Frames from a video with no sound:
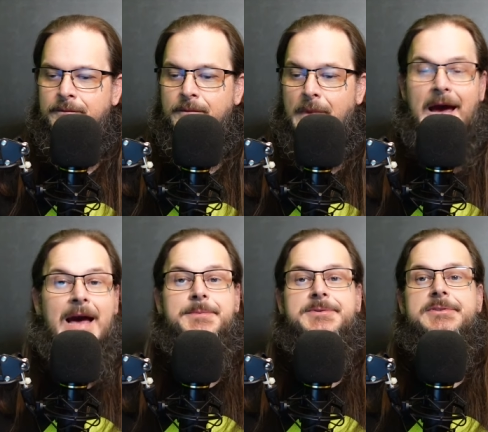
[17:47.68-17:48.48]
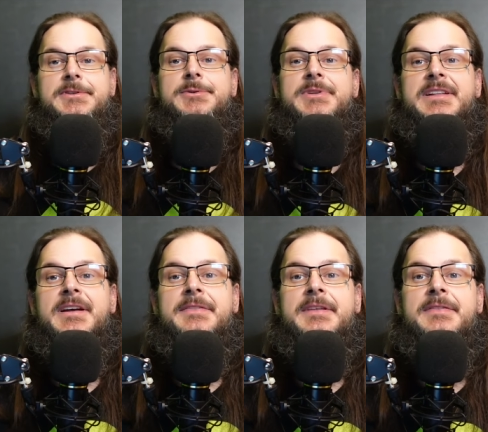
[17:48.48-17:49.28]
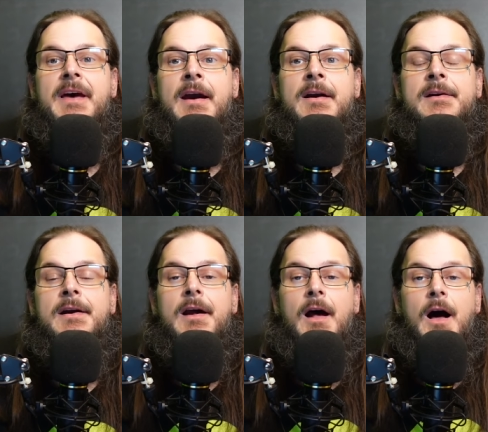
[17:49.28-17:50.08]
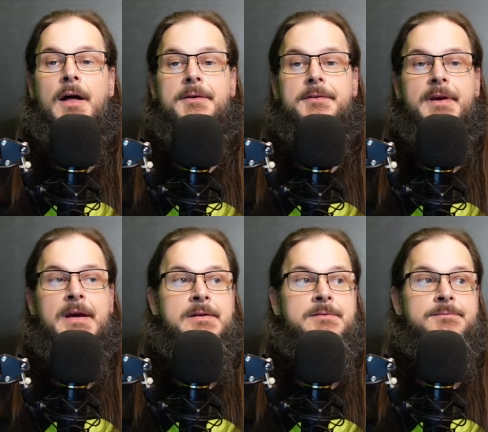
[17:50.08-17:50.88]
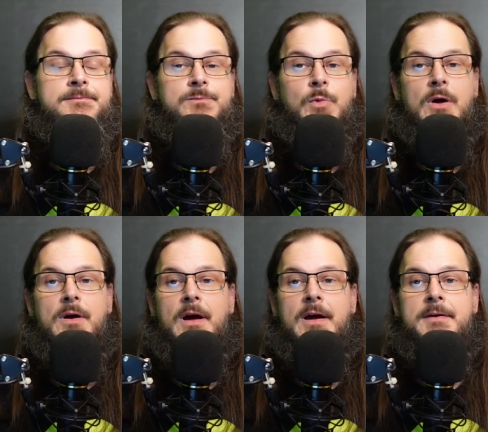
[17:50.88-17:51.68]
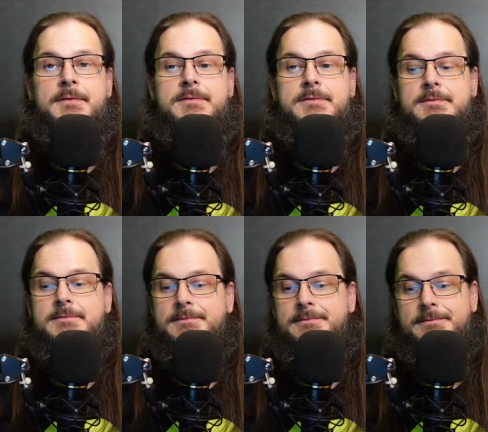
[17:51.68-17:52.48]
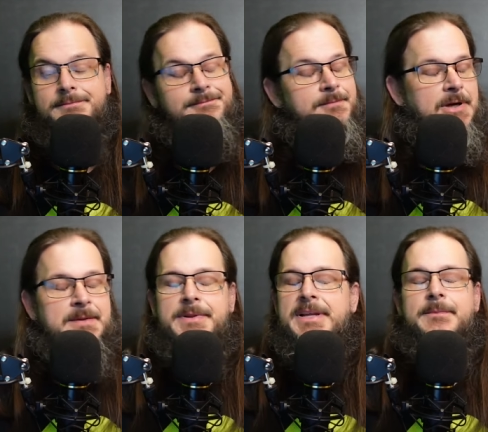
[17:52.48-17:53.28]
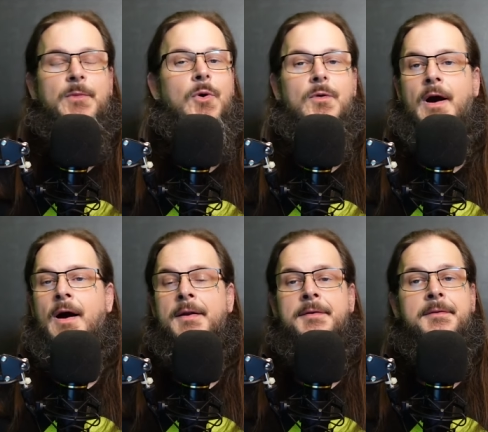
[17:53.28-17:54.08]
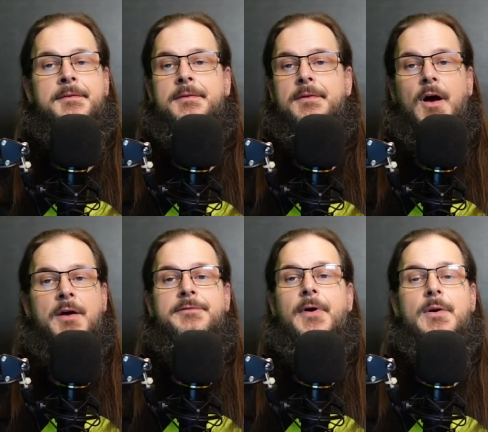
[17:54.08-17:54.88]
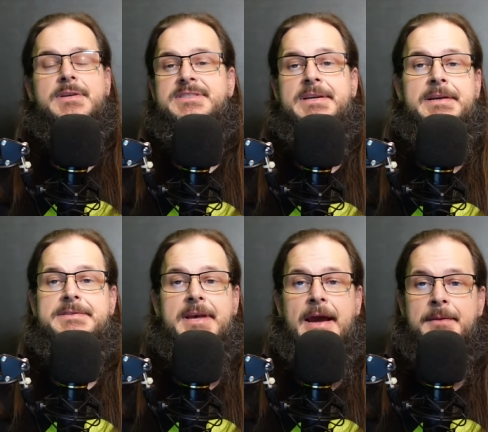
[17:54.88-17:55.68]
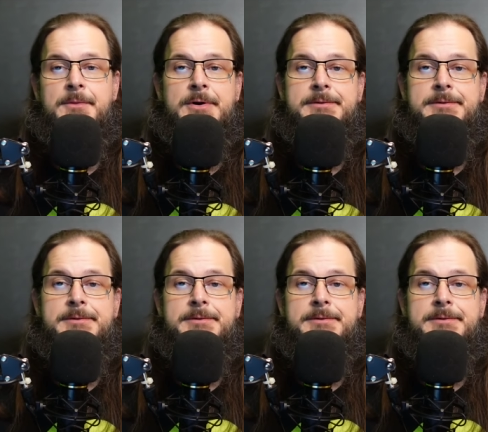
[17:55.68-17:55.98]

Absolutely nothing there. Other than, well, a complete moron unfocusing his camera.